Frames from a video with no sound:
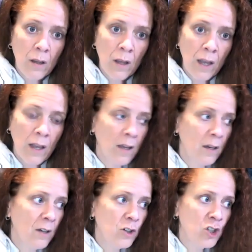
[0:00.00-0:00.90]

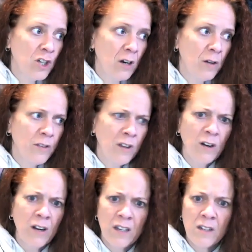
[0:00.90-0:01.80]
and share
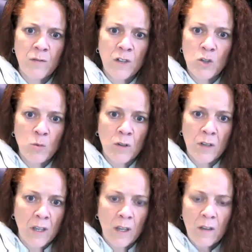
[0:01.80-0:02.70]
their individual
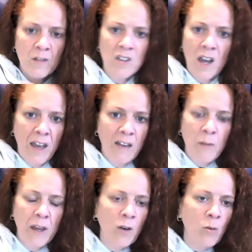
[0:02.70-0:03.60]
gifts. I have
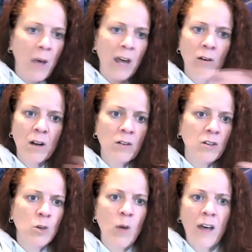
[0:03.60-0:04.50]
my own background.
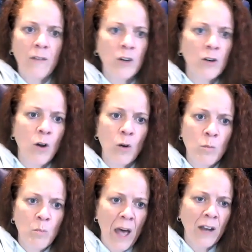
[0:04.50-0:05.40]
You have your
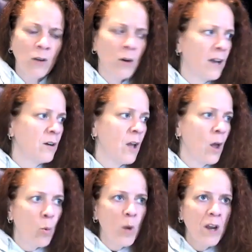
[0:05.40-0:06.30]
own background.
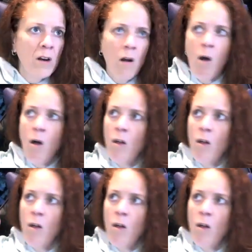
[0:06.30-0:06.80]
We are all